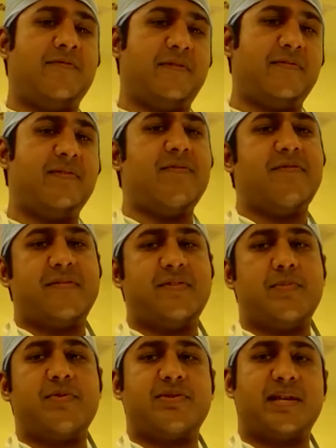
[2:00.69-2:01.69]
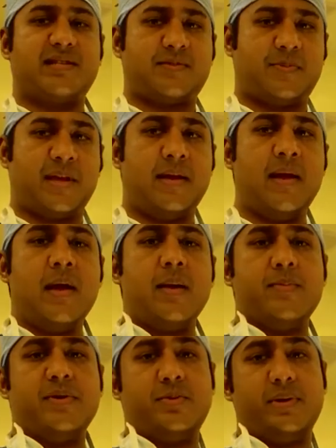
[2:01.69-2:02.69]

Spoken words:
a 50-50% split